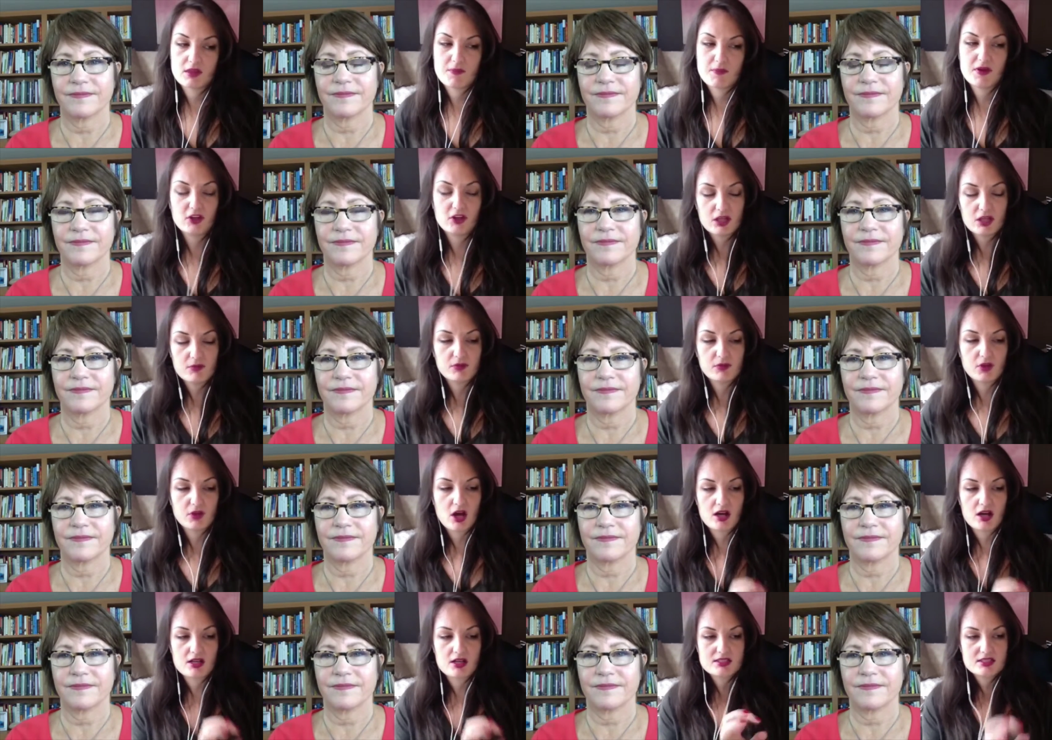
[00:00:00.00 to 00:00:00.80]
Speaker 1: The building
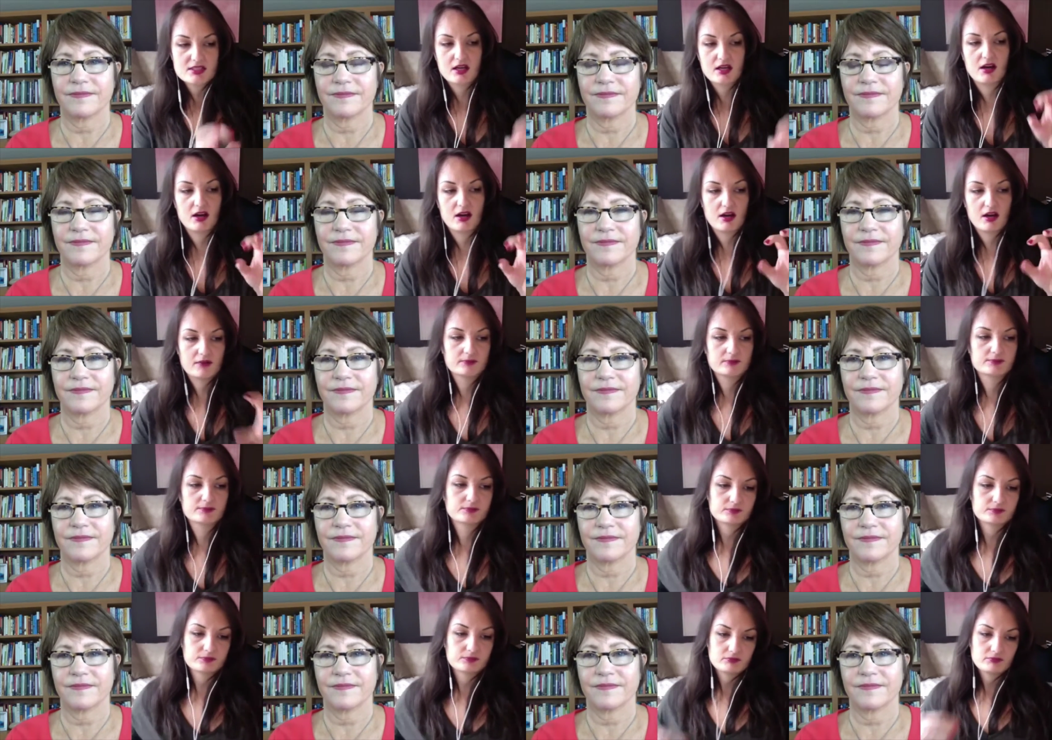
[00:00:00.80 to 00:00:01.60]
blocks
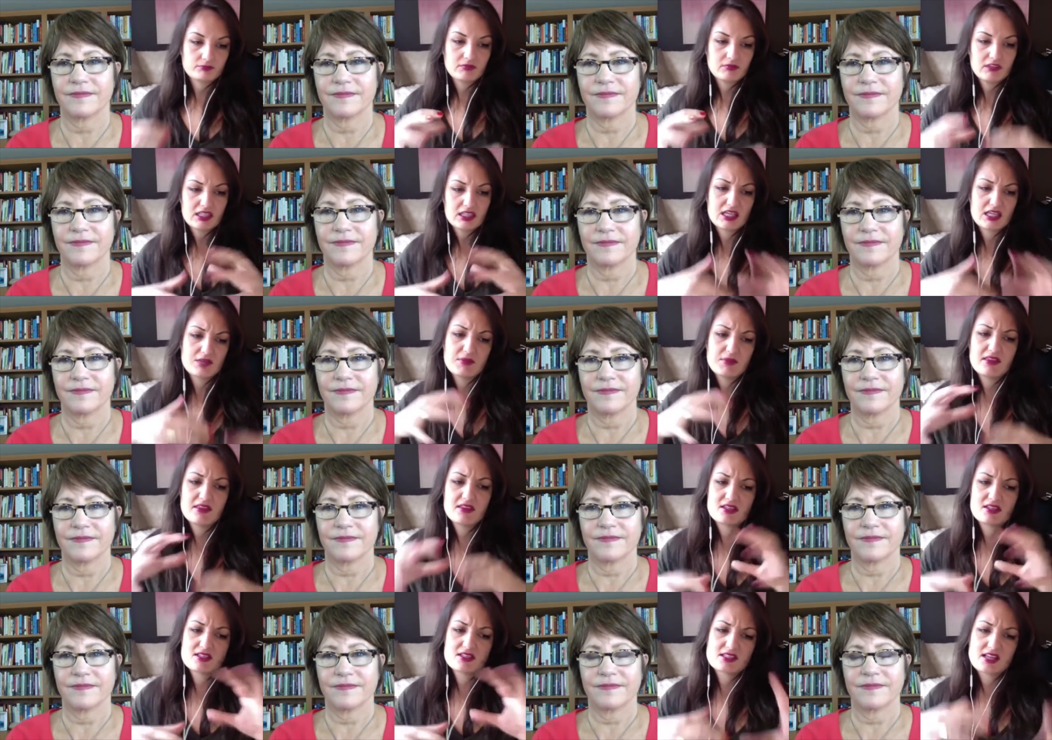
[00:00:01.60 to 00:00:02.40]
can
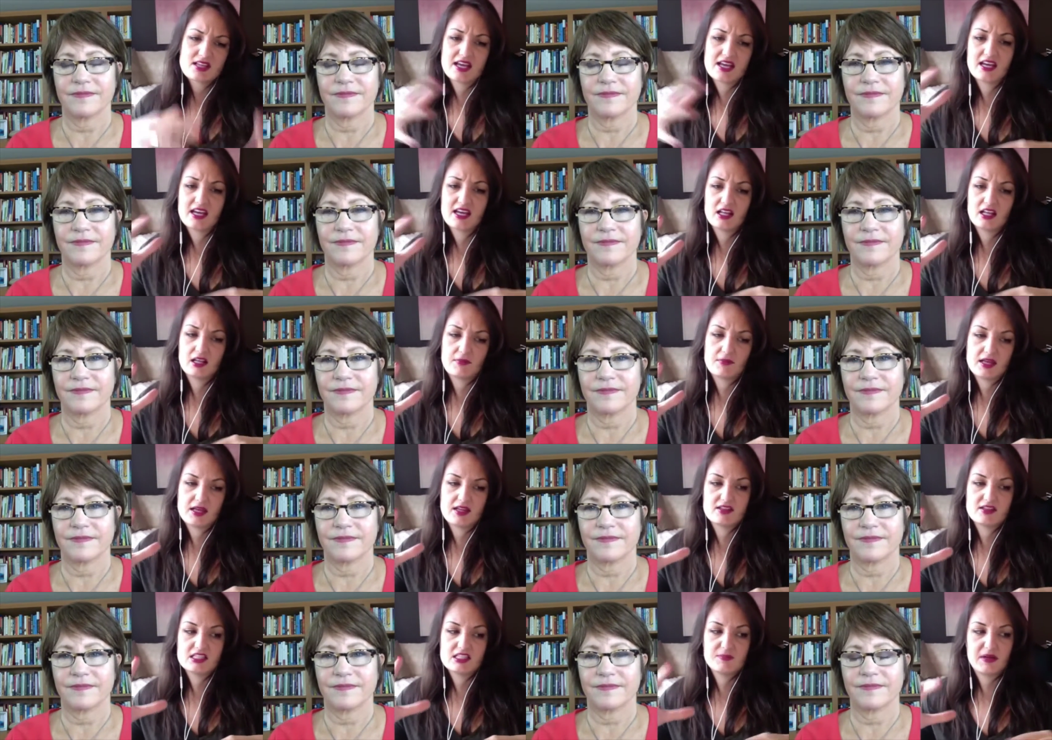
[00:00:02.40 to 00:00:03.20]
be the design
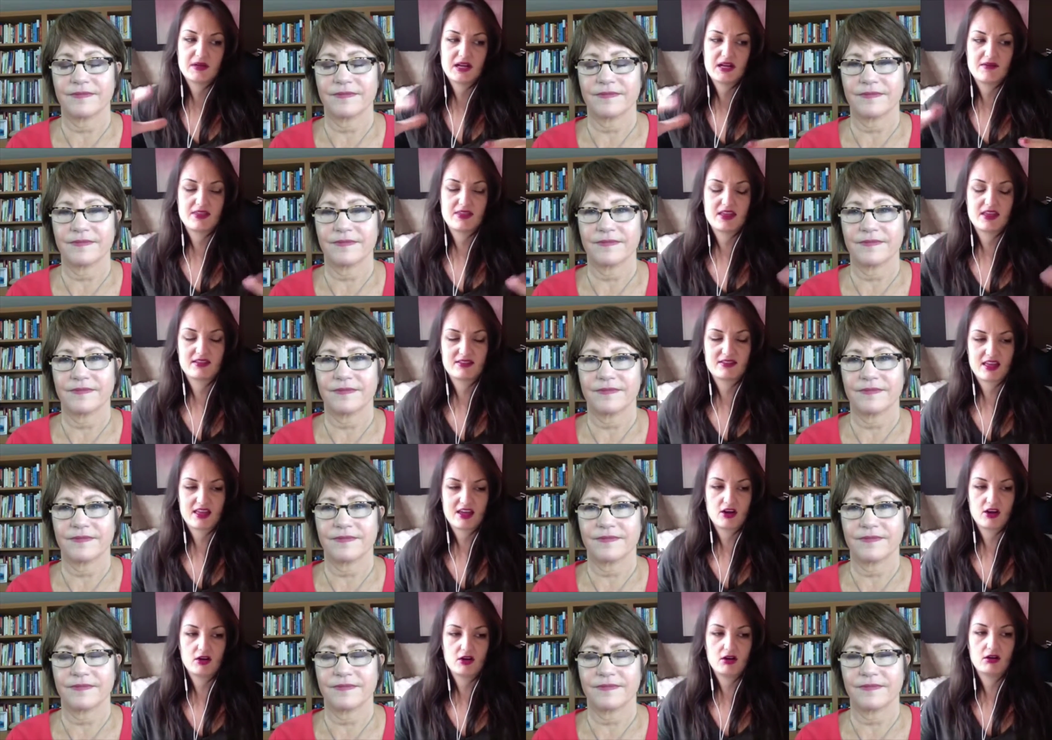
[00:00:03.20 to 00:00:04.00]
elements, but I
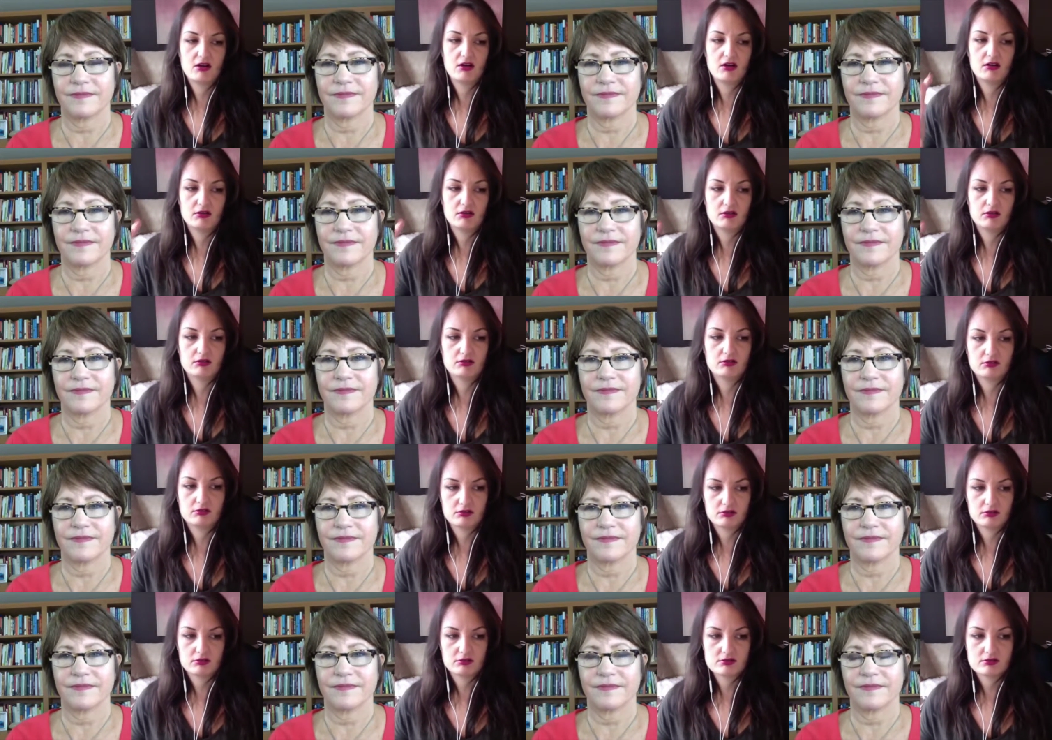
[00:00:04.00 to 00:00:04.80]
think they all
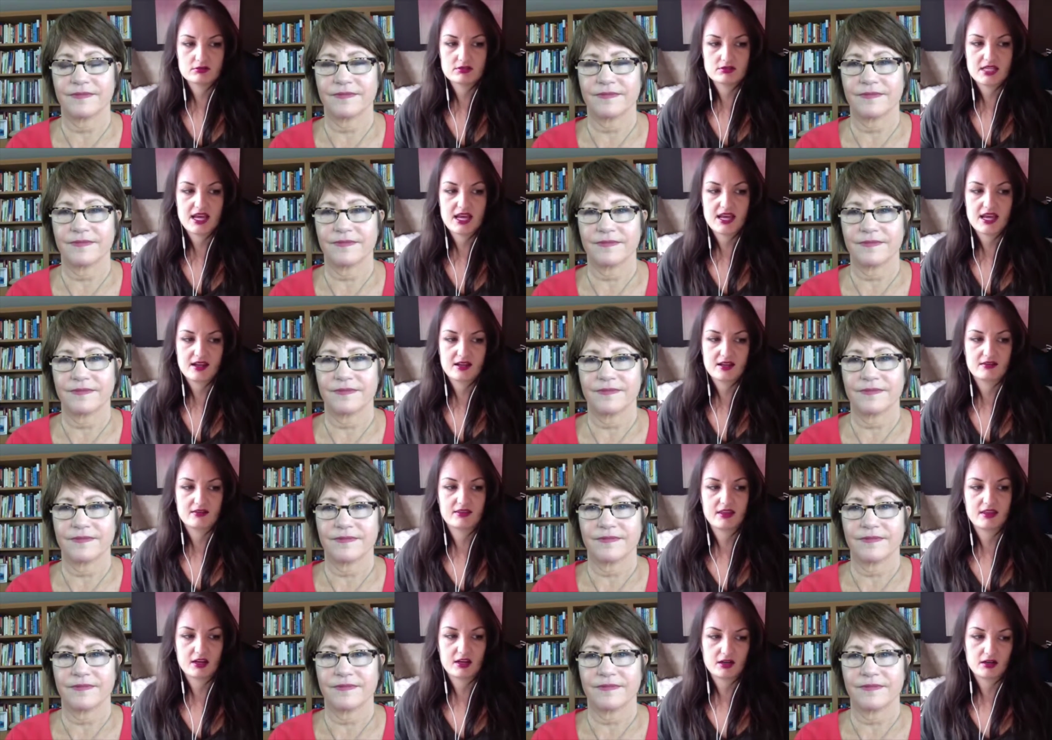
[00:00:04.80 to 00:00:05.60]

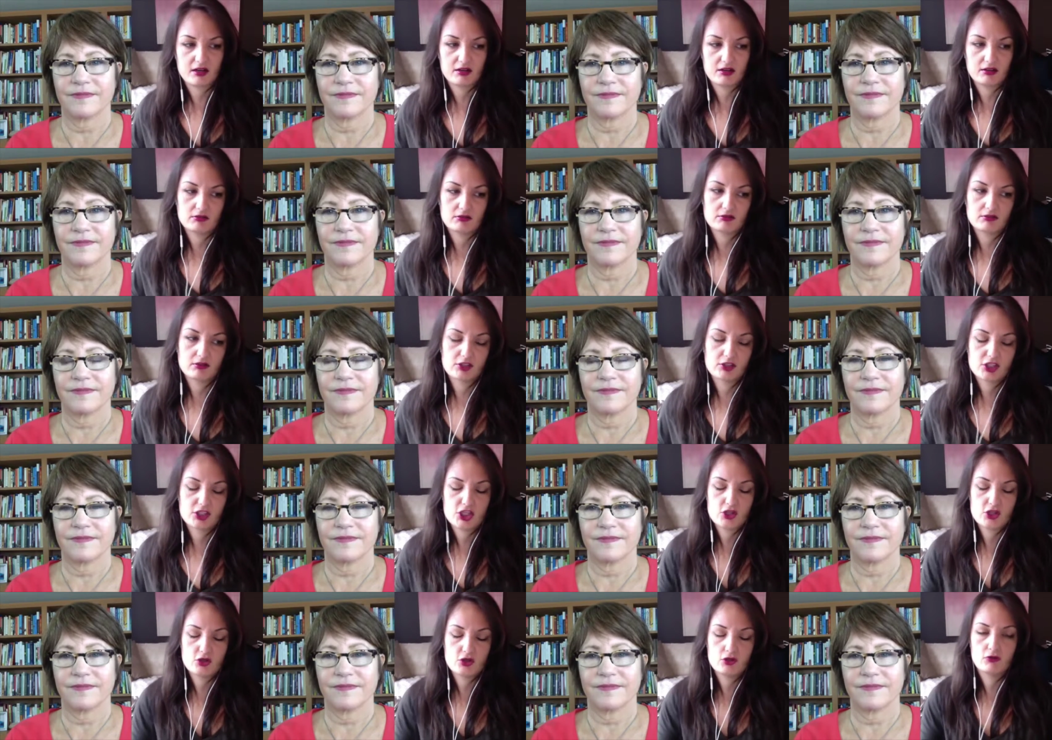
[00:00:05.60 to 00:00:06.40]
take their
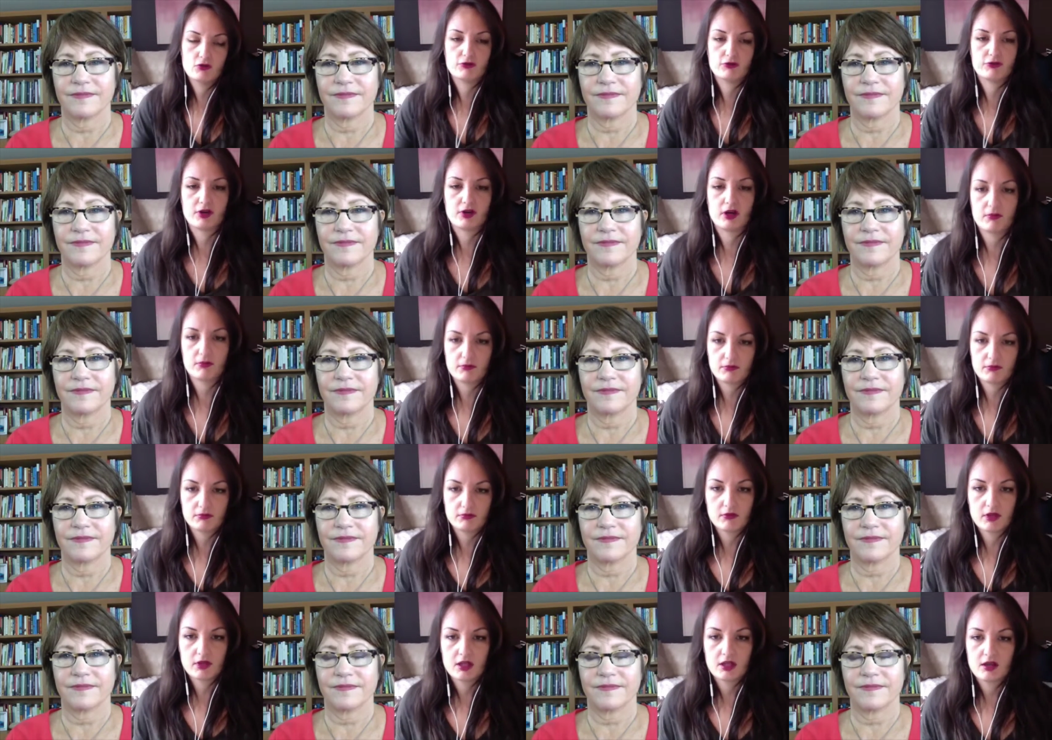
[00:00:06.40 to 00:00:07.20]
cue
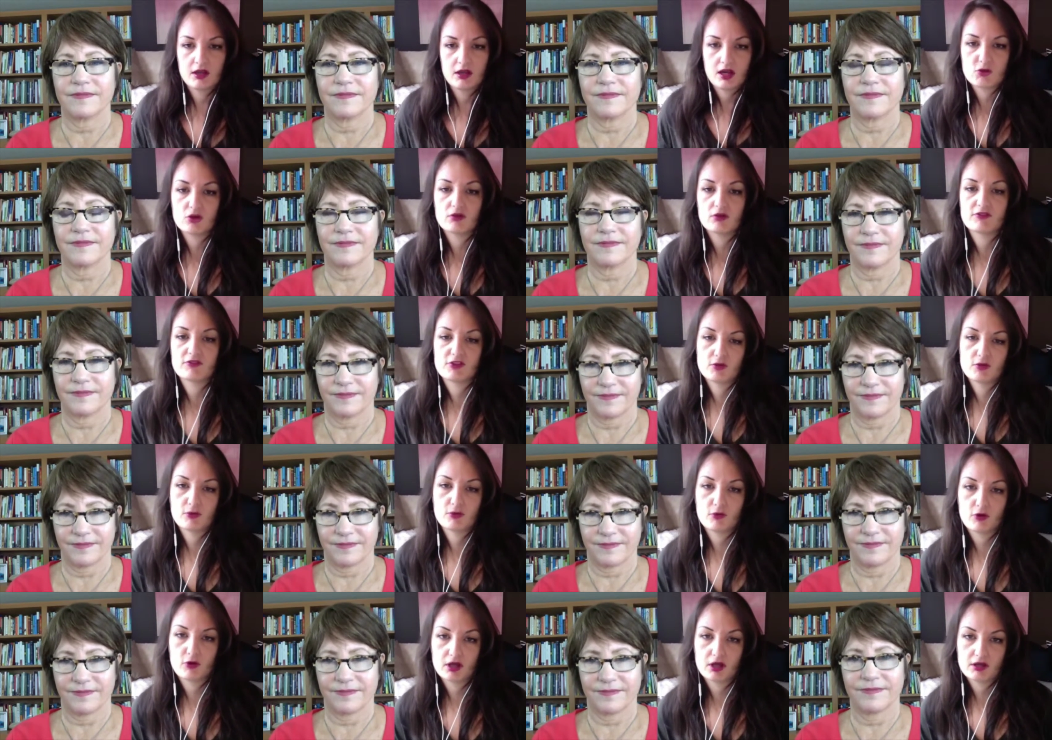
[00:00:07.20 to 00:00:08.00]
from your
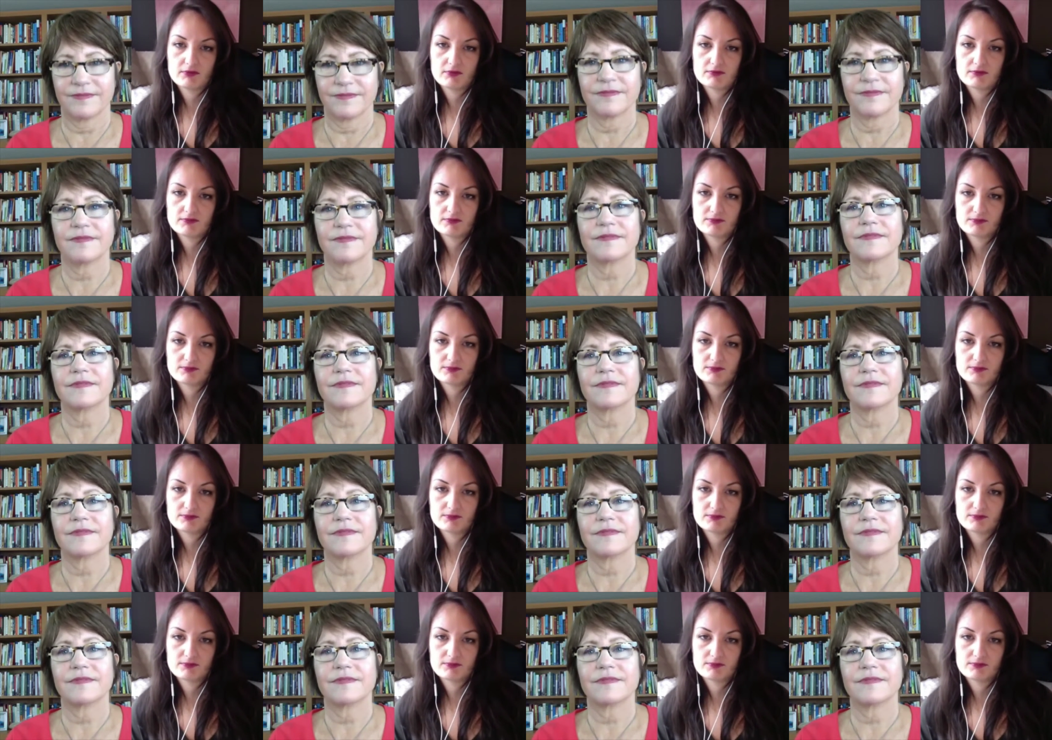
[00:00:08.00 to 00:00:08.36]
viewpoint.